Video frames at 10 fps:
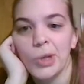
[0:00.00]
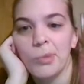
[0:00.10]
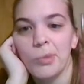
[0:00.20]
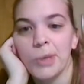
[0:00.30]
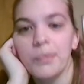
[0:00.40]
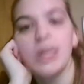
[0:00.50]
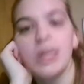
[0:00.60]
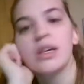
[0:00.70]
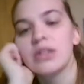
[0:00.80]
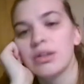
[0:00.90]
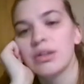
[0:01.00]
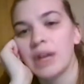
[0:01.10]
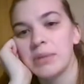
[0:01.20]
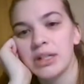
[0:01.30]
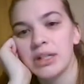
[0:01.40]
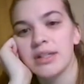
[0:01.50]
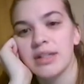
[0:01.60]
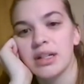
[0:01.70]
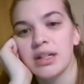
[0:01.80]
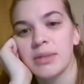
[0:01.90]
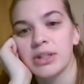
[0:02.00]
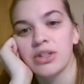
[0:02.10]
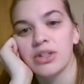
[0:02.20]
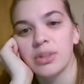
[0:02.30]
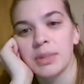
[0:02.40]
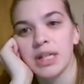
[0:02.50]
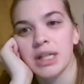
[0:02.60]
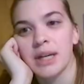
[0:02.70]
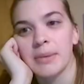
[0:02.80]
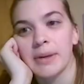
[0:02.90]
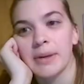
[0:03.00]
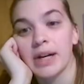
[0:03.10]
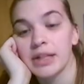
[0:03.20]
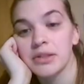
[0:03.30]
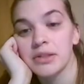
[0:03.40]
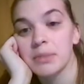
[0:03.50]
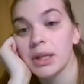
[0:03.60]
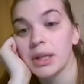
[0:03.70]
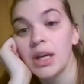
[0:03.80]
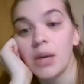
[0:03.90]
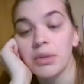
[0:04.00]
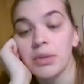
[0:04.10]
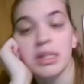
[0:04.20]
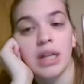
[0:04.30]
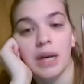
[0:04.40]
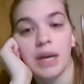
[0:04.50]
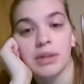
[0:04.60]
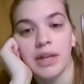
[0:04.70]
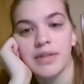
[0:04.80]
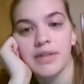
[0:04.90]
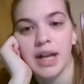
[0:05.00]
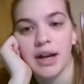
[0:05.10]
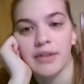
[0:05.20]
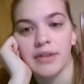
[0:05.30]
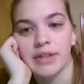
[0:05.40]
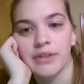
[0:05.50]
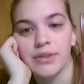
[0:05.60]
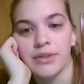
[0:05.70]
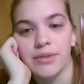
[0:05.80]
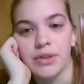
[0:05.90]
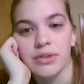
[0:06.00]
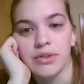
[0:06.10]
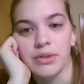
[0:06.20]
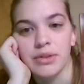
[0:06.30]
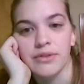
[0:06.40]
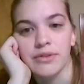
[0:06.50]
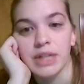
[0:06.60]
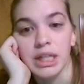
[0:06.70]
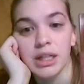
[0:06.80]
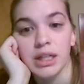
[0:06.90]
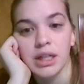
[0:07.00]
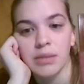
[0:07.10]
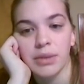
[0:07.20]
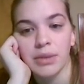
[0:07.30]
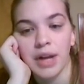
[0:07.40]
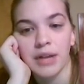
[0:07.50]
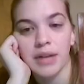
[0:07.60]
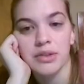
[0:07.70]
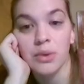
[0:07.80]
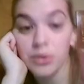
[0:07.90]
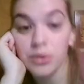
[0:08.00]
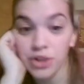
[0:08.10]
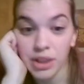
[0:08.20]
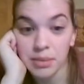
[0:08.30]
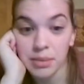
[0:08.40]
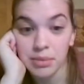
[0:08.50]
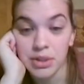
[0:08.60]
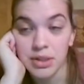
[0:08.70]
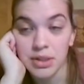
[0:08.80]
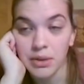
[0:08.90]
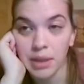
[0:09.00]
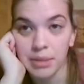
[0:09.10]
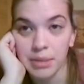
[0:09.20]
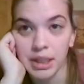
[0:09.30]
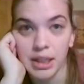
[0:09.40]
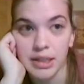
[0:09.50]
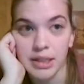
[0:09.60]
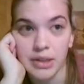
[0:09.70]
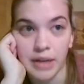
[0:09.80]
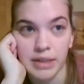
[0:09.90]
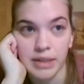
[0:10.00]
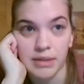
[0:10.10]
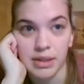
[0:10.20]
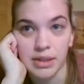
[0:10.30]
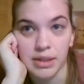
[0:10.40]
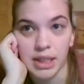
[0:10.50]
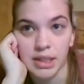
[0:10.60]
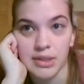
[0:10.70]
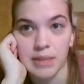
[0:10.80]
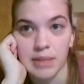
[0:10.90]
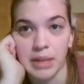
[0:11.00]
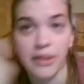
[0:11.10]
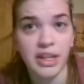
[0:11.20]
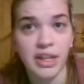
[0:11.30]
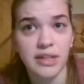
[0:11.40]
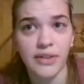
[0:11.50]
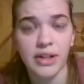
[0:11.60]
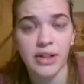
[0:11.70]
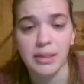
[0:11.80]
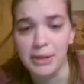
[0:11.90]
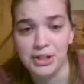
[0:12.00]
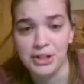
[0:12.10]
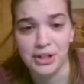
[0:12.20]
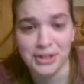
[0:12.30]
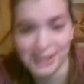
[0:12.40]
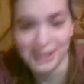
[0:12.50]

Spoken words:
bum. So I'm not as excited about this ship as I am about Kylo's, but we'll see. I would love to have like a full First Order fleet with Kylo's old ship, which is so complicated I still haven't even learned how to use it, but I think it's fun. I'm not sure.